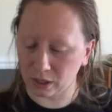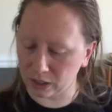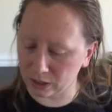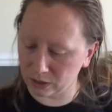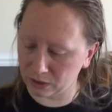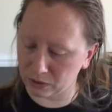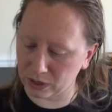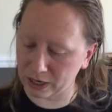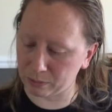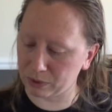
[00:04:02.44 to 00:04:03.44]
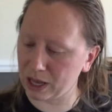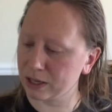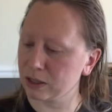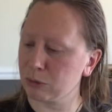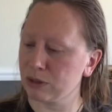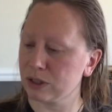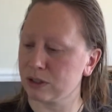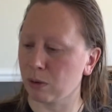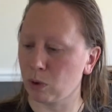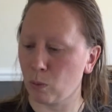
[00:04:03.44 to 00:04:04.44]
All right, block of the month is
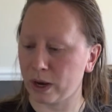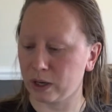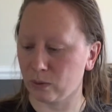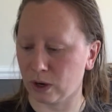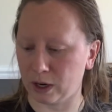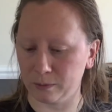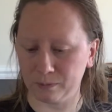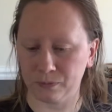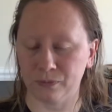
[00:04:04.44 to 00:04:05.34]
Double Wedding Ring.